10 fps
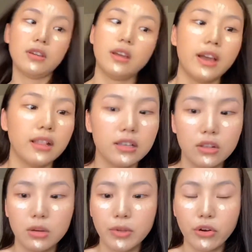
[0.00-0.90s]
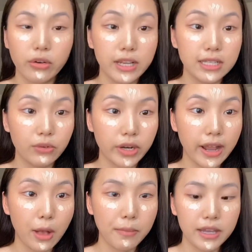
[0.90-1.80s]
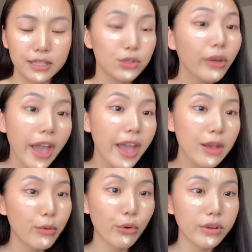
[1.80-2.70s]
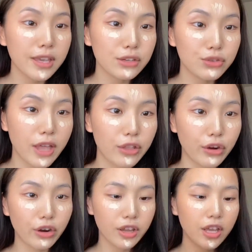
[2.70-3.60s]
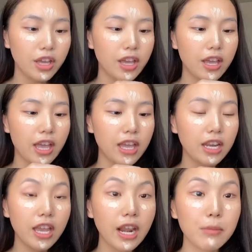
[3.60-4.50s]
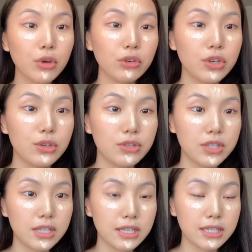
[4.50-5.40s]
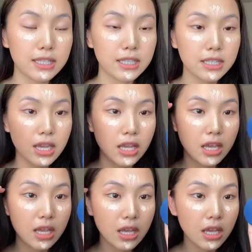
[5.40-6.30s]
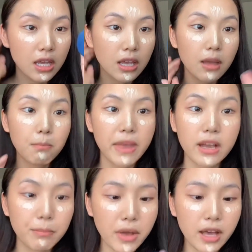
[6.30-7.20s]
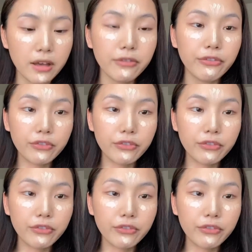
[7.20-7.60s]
look a little bit crazy right now, but it's okay. We're gonna get it together. And then I'm gonna use this makeup puff.